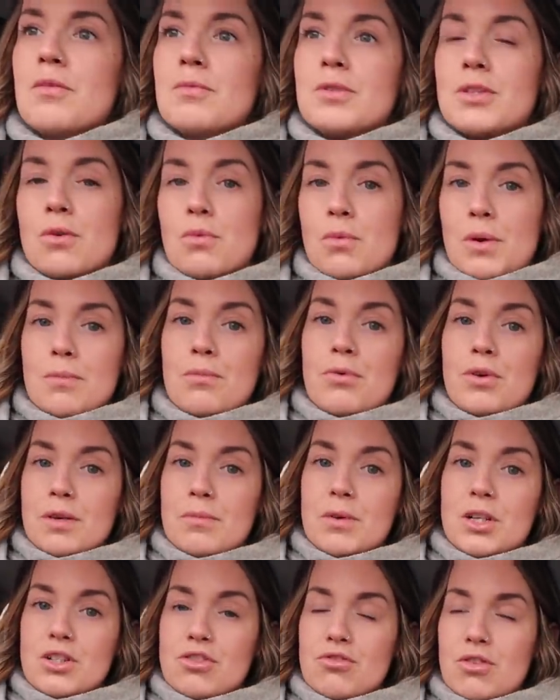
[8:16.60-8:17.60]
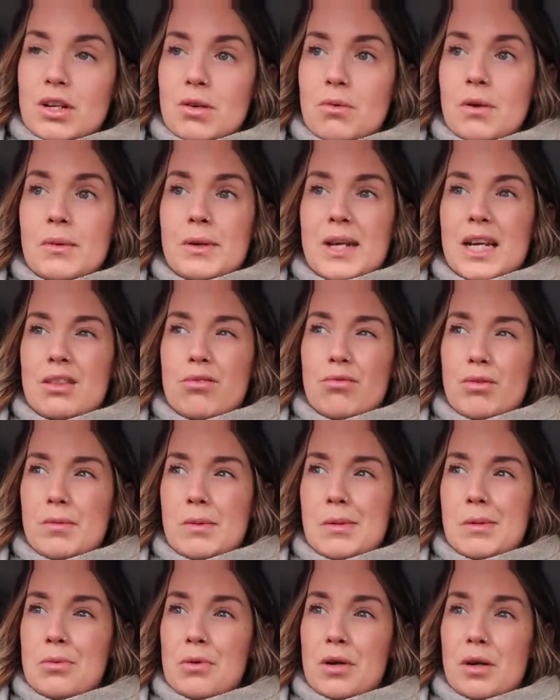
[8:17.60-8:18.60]
So it went pretty much straight away. We had three
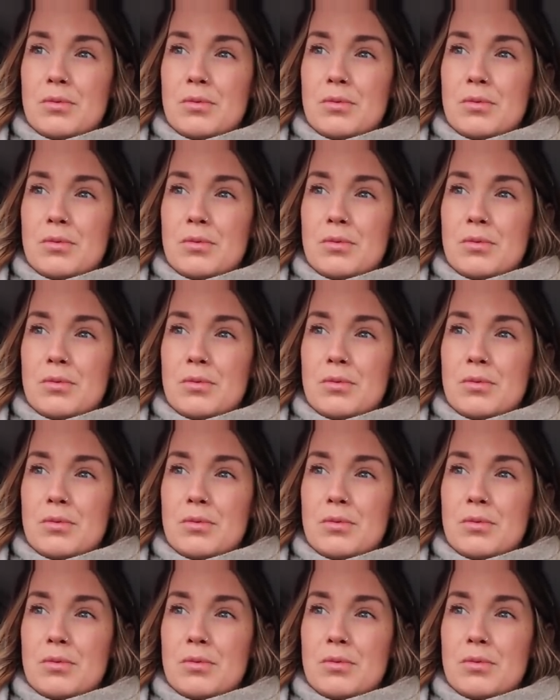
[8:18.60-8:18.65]
people